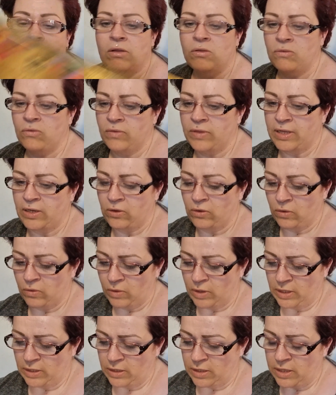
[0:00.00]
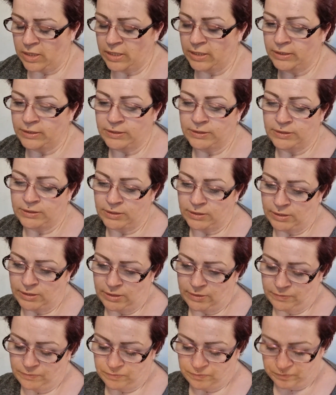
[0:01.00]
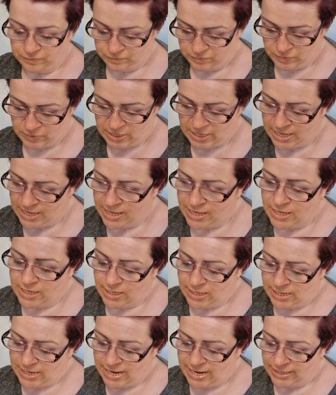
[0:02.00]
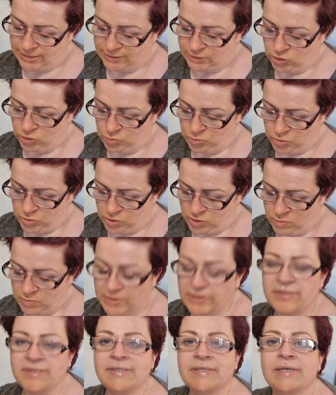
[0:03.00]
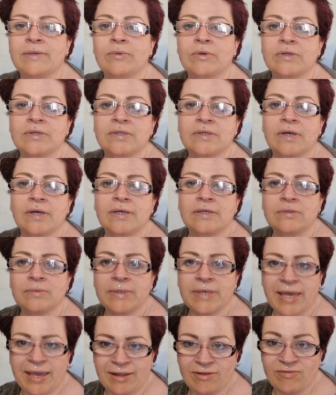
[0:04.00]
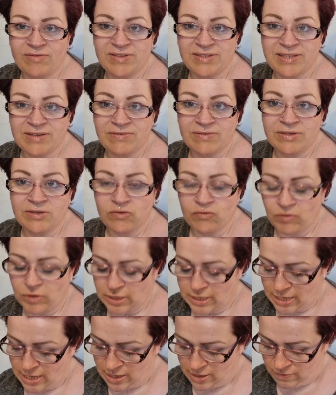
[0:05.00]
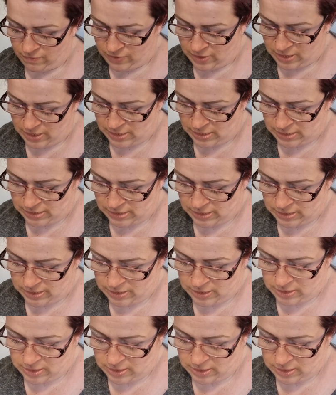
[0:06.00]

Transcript: Thought they looked quite nice. Let's open them and see what size we're getting for 73 calories.